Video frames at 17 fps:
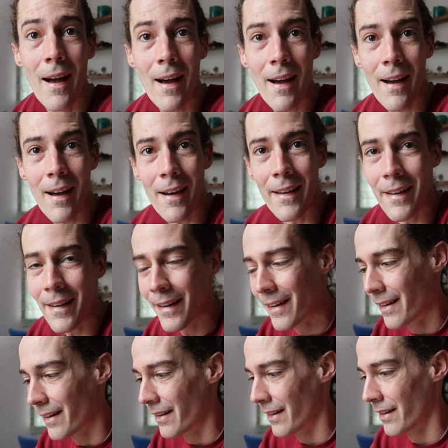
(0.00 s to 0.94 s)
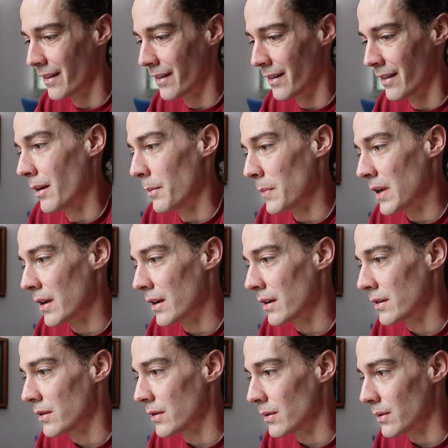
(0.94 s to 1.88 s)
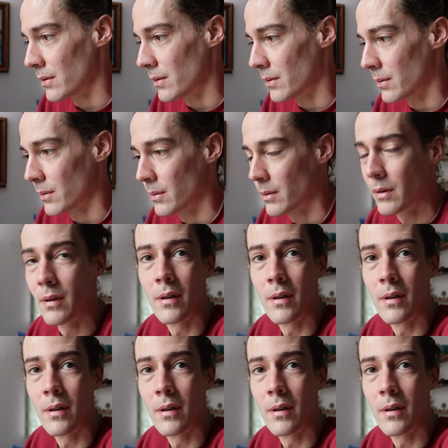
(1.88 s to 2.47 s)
Hi, I'm here to